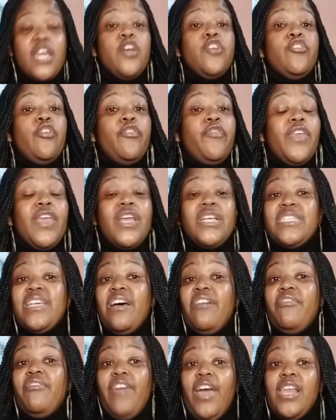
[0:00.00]
your fears
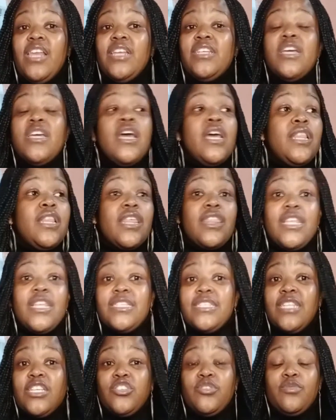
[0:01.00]
are valid, the
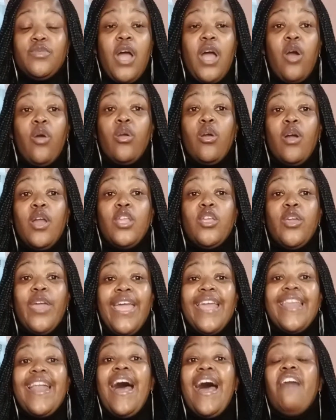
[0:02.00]
things that are going on in your
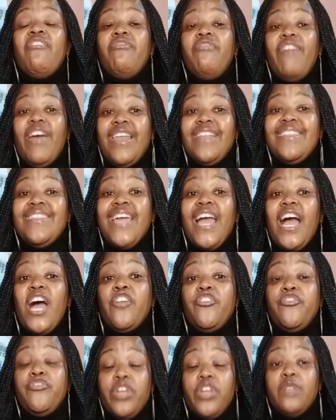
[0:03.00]
head are valid, they are
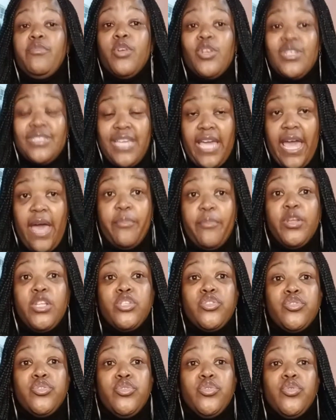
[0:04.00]
real because they're happening
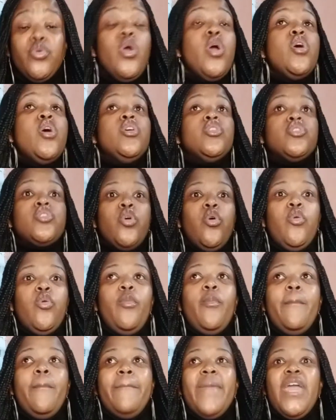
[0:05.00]
to you.
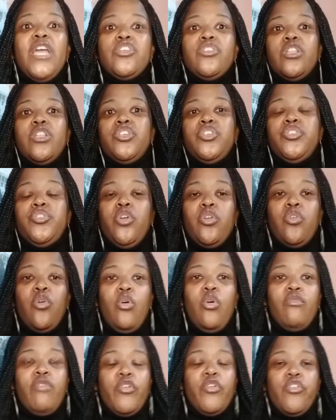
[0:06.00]
So make sure that you don't
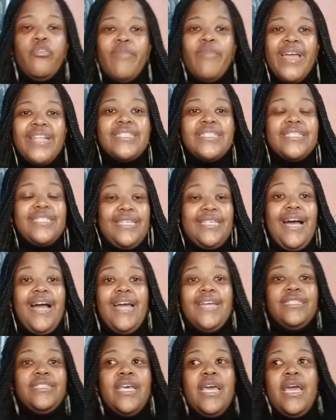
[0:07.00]
over
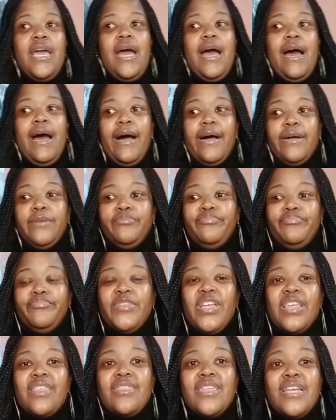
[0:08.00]
romanticize
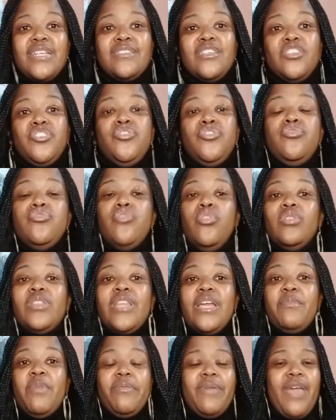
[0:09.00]
things that you know
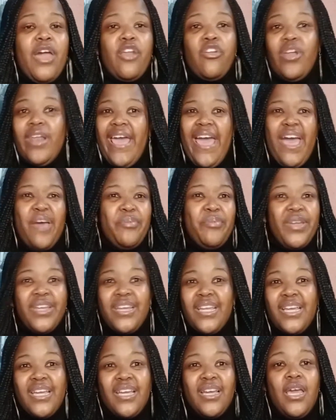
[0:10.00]
that maybe are not
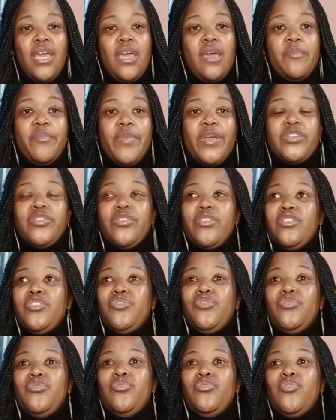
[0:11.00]
happening. Make sure that
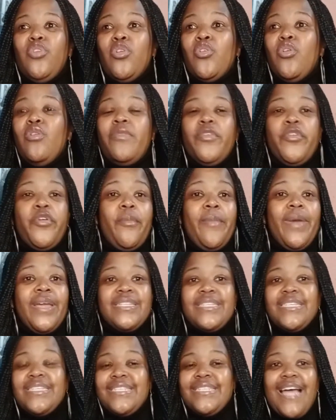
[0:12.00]
you don't over
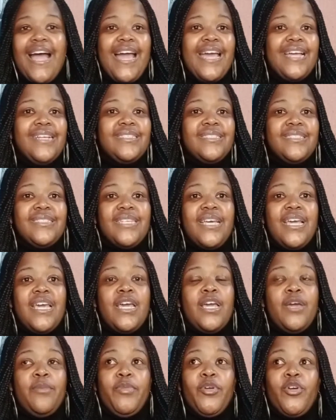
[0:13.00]
romanticize,
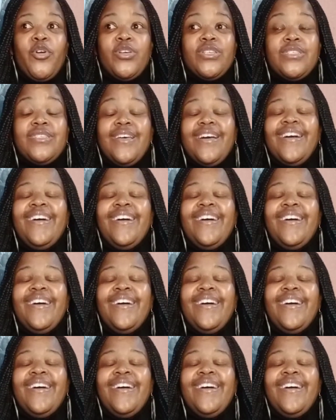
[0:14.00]
because